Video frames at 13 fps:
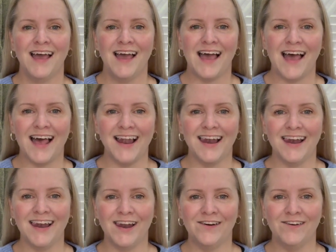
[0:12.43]

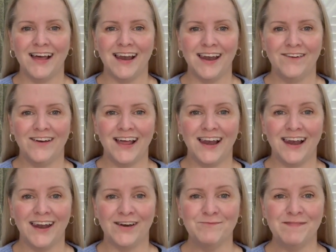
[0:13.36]
Hello,
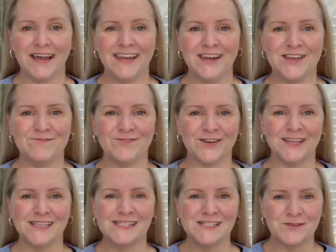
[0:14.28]
my knitting
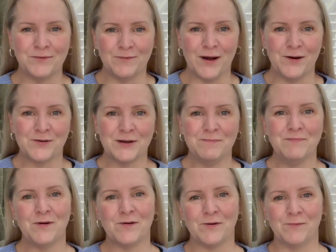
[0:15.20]
friends. Welcome
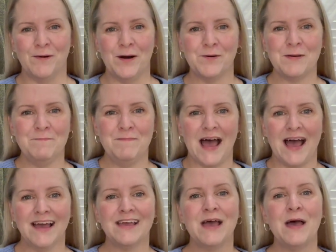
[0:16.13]
or welcome
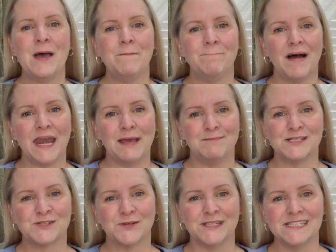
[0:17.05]
back. My name is
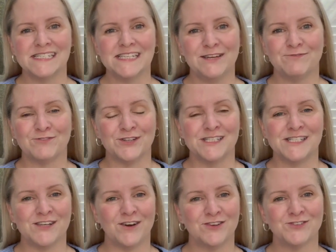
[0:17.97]
Christie of
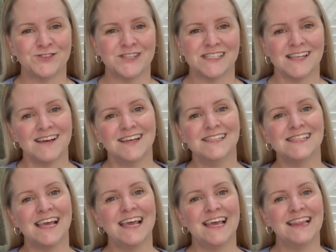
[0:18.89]
Christie Archer Designs,
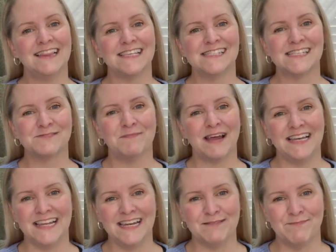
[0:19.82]
and this is my
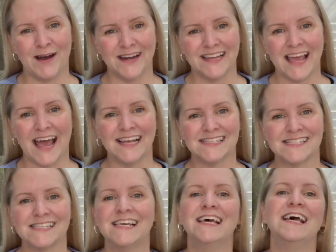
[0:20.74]
knitting podcast.